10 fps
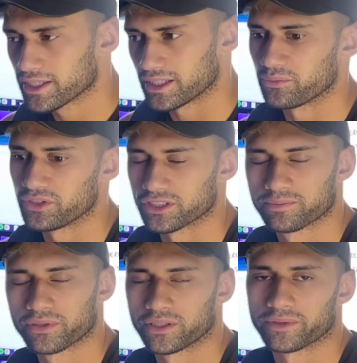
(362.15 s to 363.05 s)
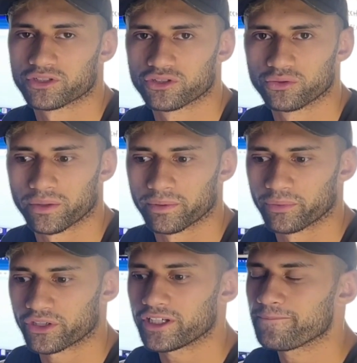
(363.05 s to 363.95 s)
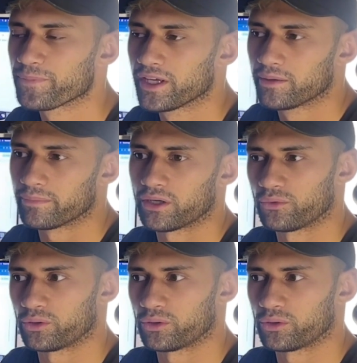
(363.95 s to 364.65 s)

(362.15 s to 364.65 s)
then we just pretty much do upper body, but we'll